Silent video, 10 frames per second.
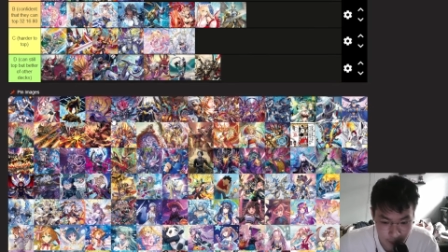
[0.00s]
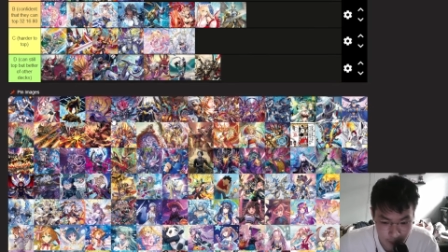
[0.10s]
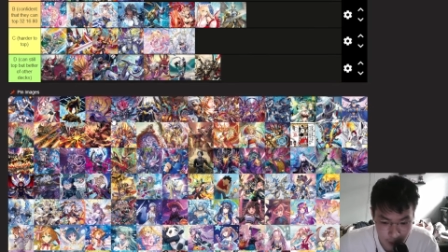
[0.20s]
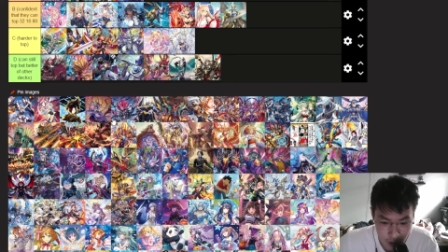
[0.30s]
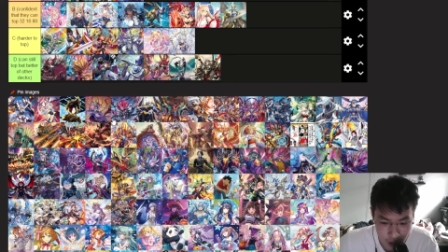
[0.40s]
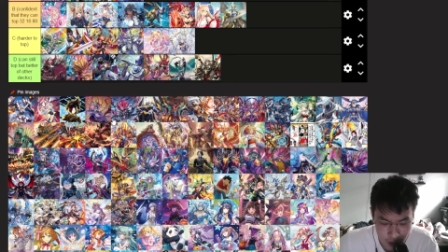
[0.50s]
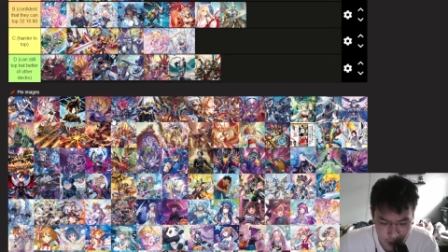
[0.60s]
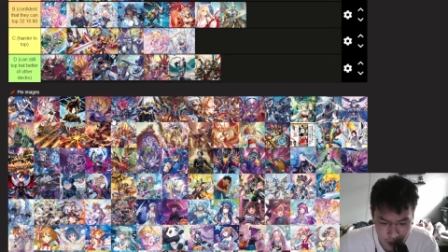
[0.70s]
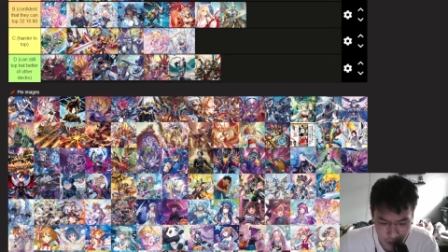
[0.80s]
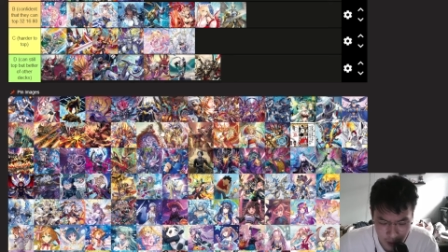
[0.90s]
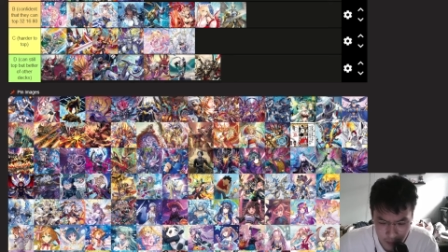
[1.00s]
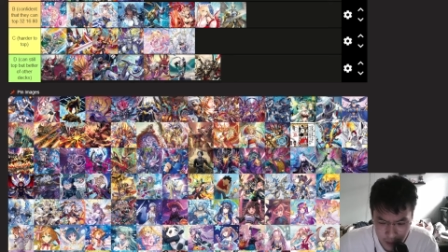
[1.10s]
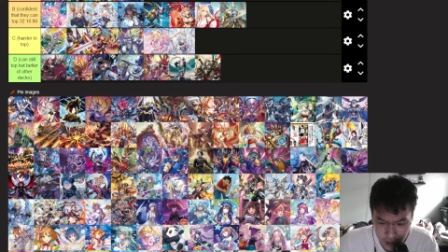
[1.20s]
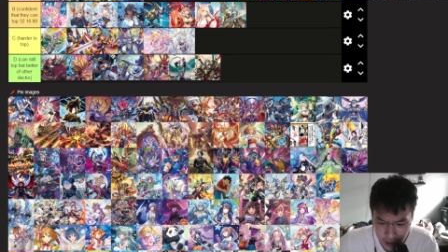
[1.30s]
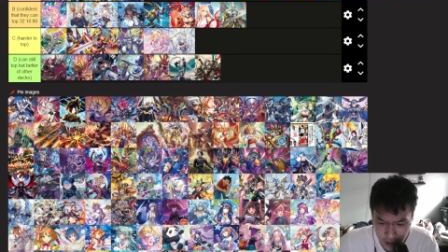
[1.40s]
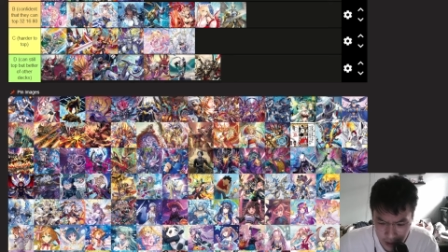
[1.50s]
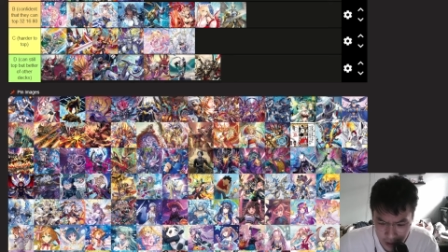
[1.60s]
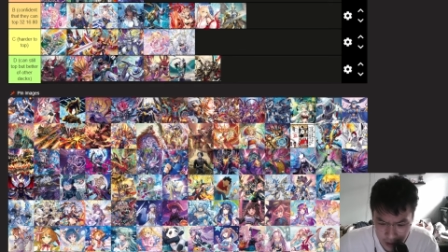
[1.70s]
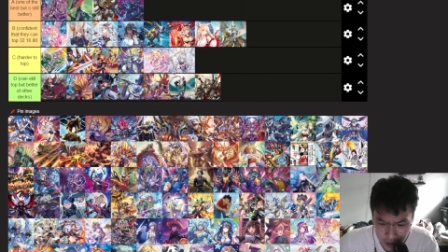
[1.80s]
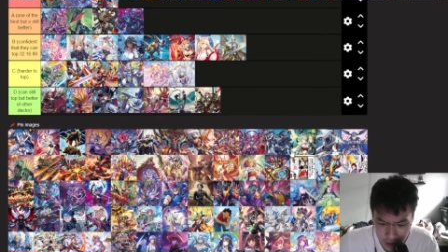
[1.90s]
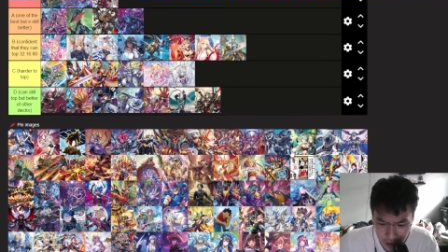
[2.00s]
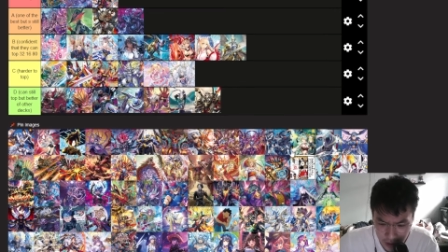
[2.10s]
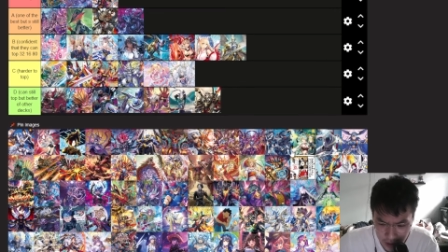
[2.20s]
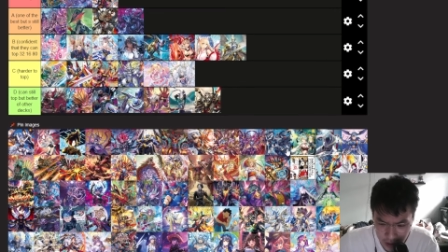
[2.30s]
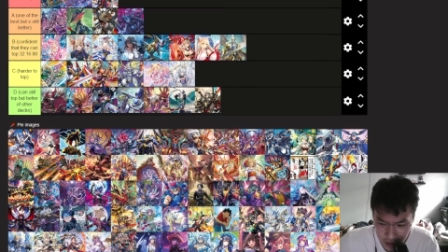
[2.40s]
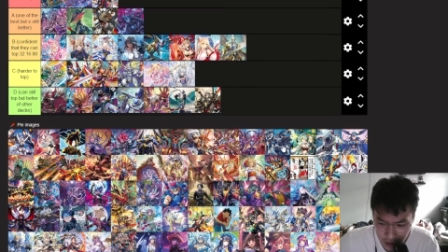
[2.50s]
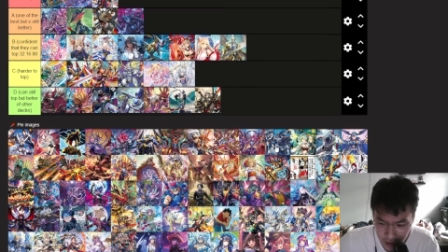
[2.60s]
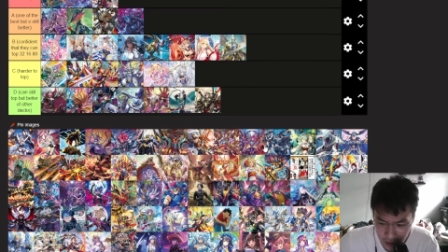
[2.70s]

But yeah, our B C S is